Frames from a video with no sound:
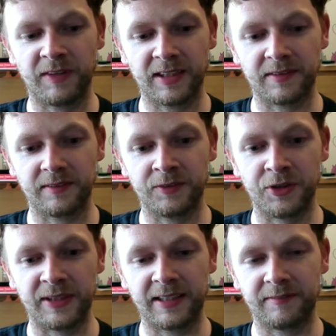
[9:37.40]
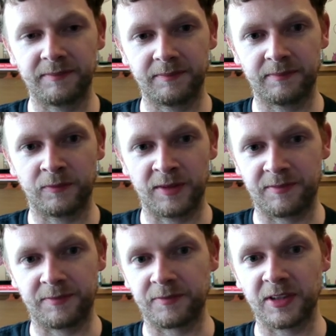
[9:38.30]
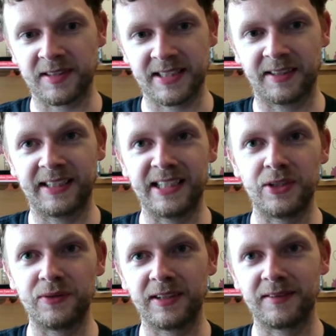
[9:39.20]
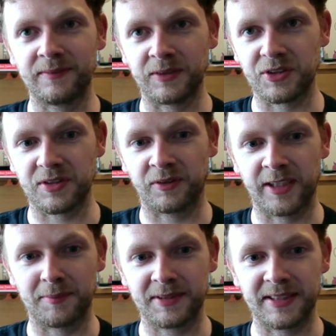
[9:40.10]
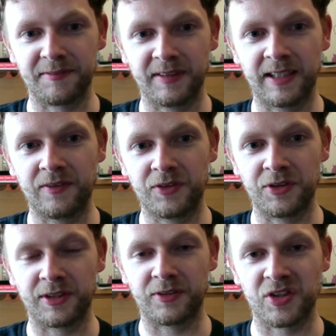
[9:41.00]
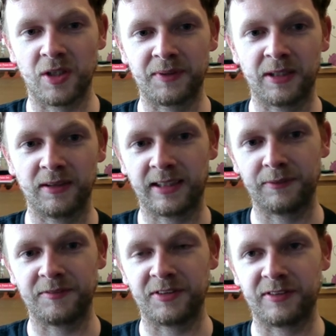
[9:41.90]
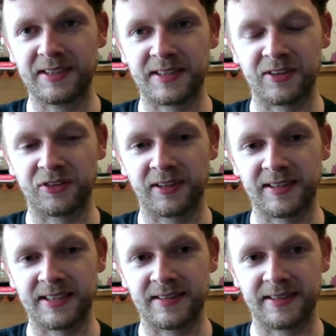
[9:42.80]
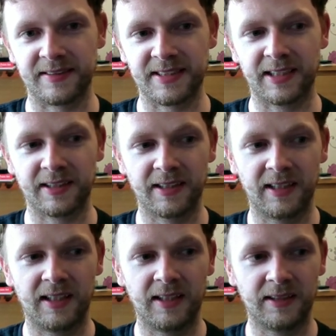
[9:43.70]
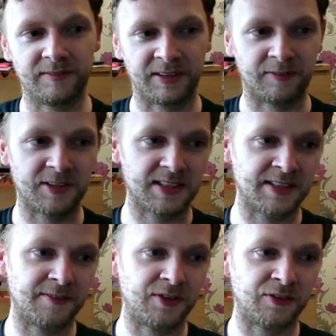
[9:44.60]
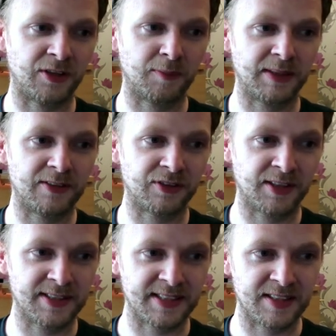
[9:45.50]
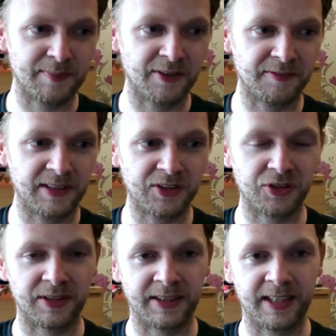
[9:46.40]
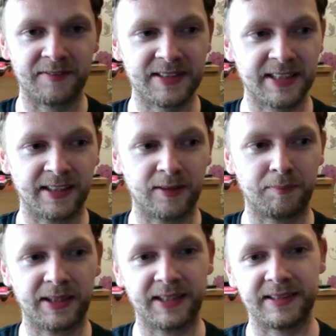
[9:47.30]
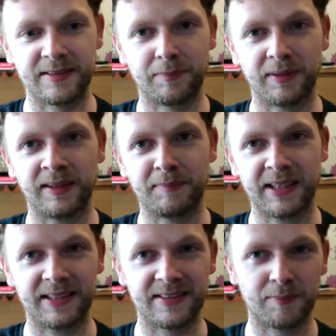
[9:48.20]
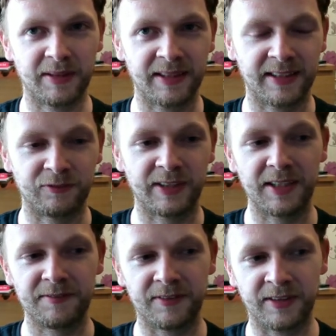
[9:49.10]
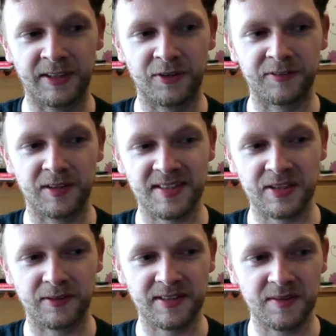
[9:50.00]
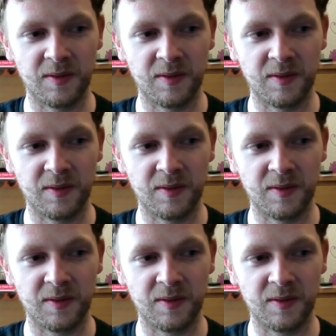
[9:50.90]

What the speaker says: That unit, we've got a tanky unit, we're just unable to defend. You can just go all out with your rest of your Chrolizians and attack. And obviously if you play Chrolizian Spiritfast, you can get this card back into play again, ready for another assault.